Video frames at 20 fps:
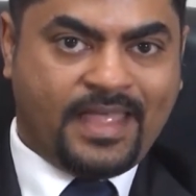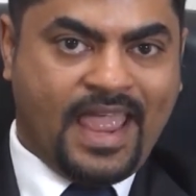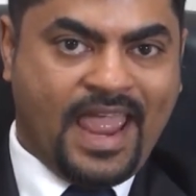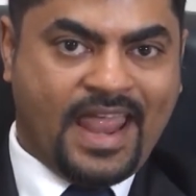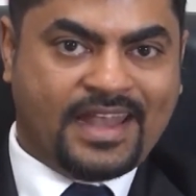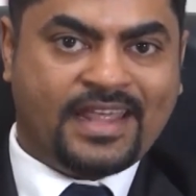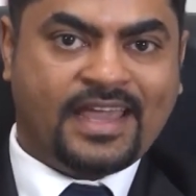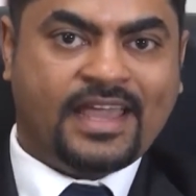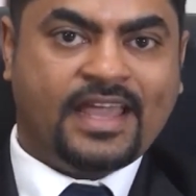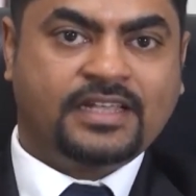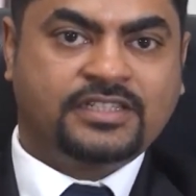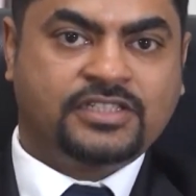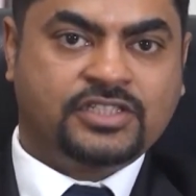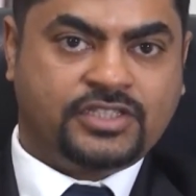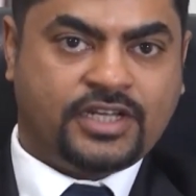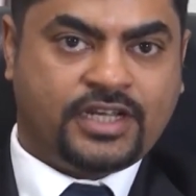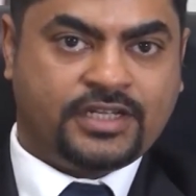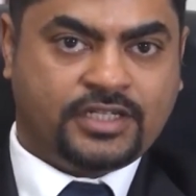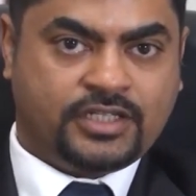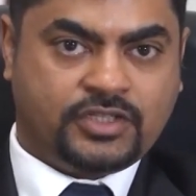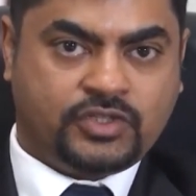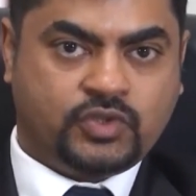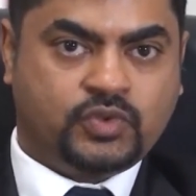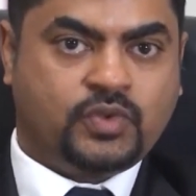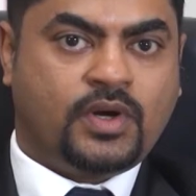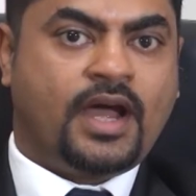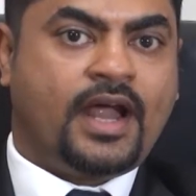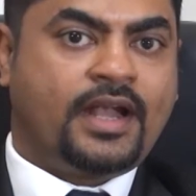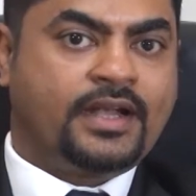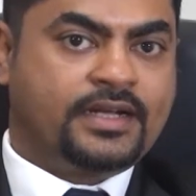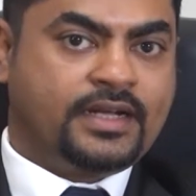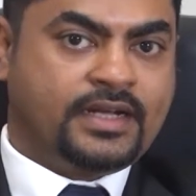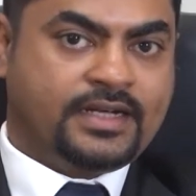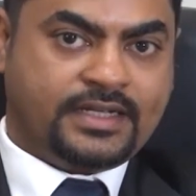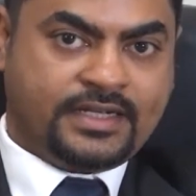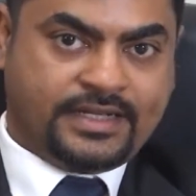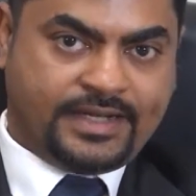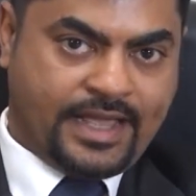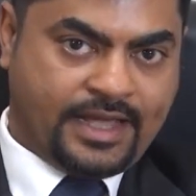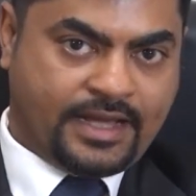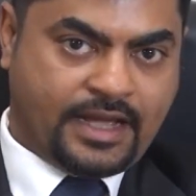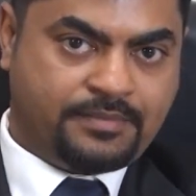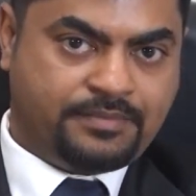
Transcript: and hesitated to take